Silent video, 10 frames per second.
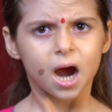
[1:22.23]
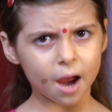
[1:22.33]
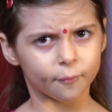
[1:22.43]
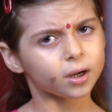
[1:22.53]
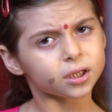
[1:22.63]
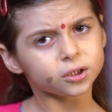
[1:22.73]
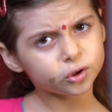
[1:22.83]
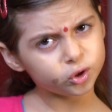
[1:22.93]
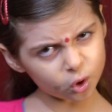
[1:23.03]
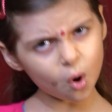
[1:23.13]
I wanted to
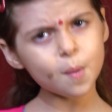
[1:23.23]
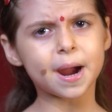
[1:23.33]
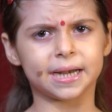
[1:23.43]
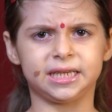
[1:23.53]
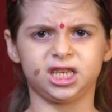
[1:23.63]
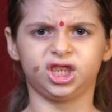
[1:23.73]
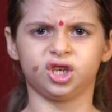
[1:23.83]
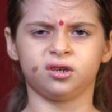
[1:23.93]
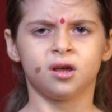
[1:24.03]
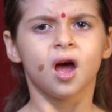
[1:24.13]
show my teacher,